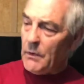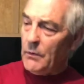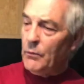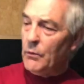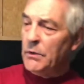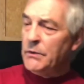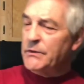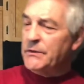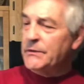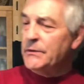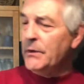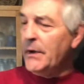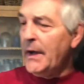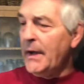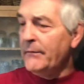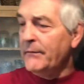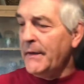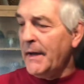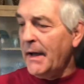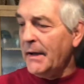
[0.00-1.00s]
Once you
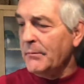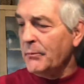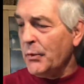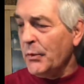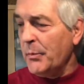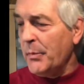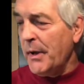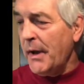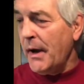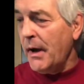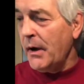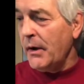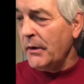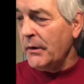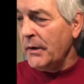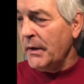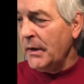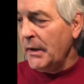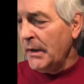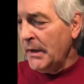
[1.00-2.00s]
have that prepared,